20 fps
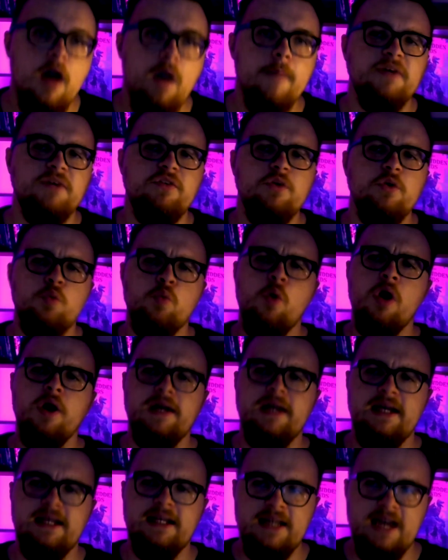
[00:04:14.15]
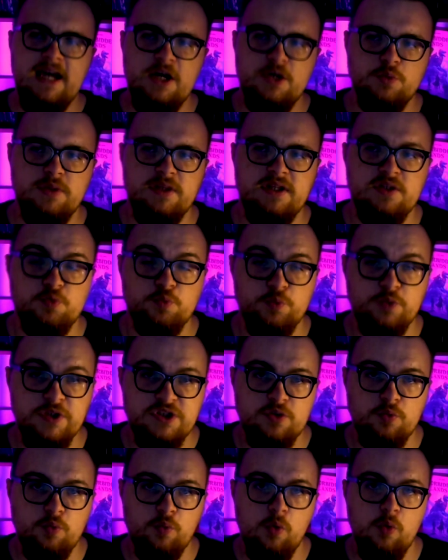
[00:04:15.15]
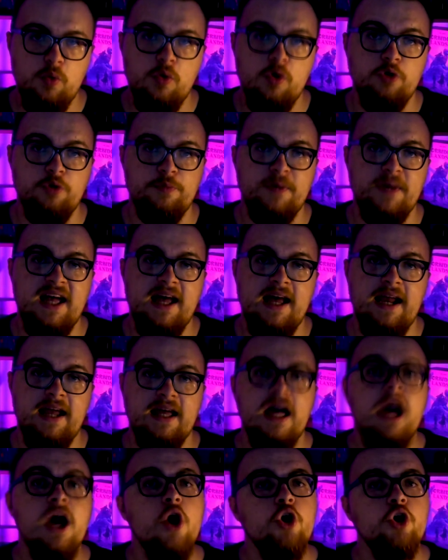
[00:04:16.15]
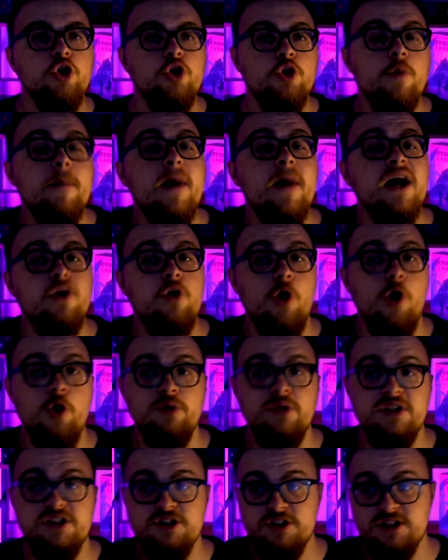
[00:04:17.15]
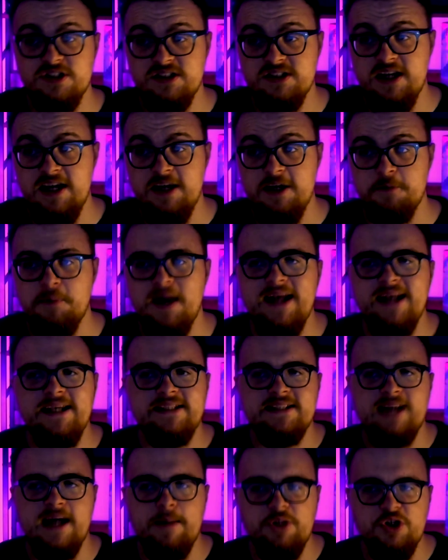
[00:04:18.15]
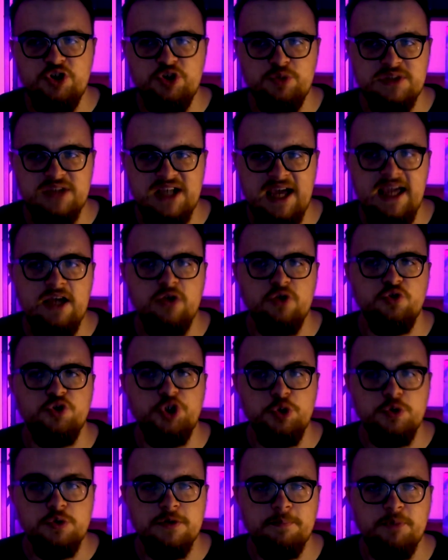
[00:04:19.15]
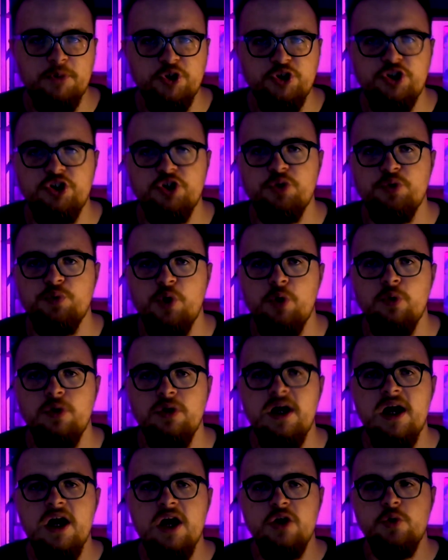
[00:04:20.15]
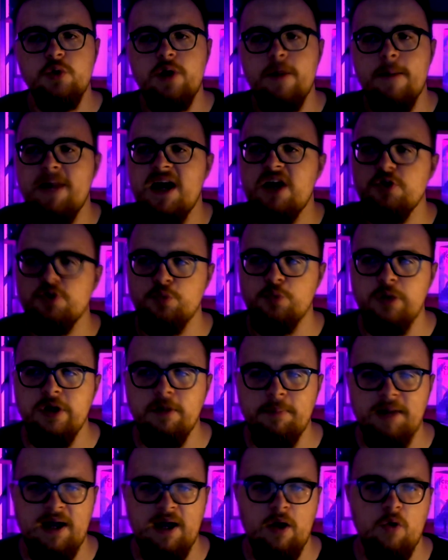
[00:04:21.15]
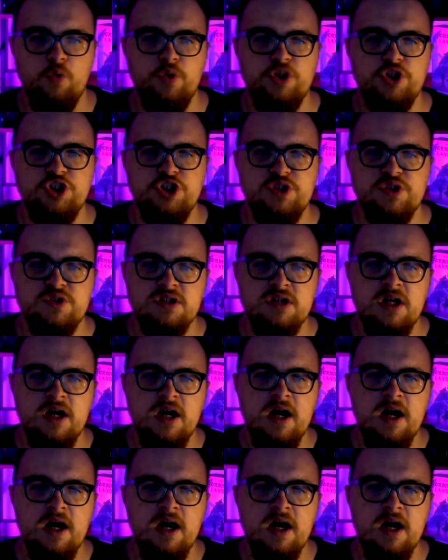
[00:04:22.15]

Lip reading: But if you want to engage with this risk-reward mechanic, you might not only succeed, but any damage you take due to pushing your roll, you get back as willpower, which is